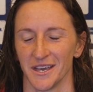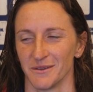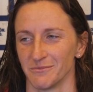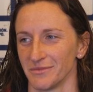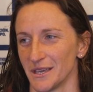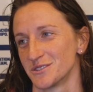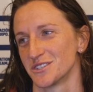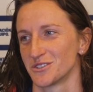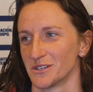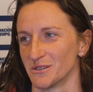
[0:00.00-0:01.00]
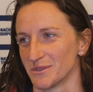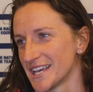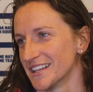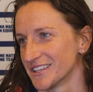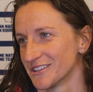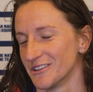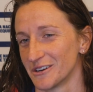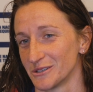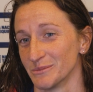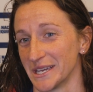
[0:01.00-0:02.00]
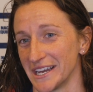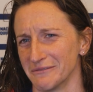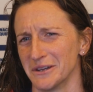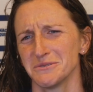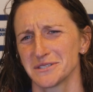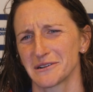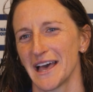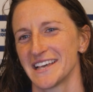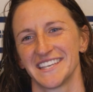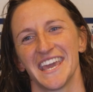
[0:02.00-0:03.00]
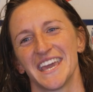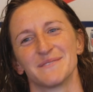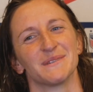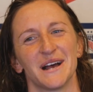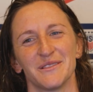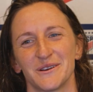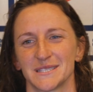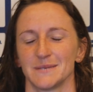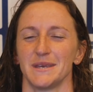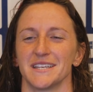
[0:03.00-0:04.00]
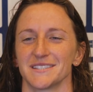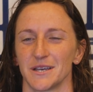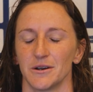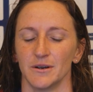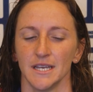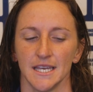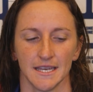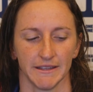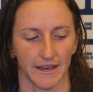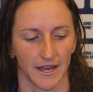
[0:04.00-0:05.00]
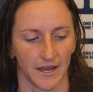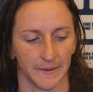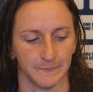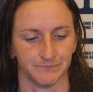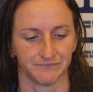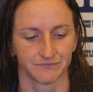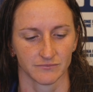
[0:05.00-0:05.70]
I was just joking with Kelly in the locker room, like, when was our last game and how long has it been? So, but